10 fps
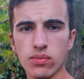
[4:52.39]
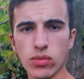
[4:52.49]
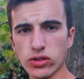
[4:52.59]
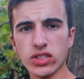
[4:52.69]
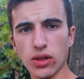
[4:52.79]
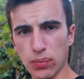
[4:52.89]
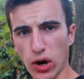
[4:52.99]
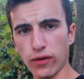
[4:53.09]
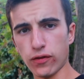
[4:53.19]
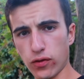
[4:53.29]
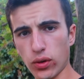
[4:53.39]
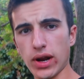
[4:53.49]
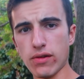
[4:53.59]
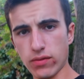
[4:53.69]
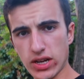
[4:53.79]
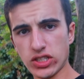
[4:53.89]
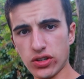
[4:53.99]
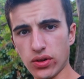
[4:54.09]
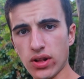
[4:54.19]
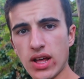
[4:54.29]
mostly the part for a
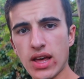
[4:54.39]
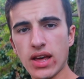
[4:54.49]
regional.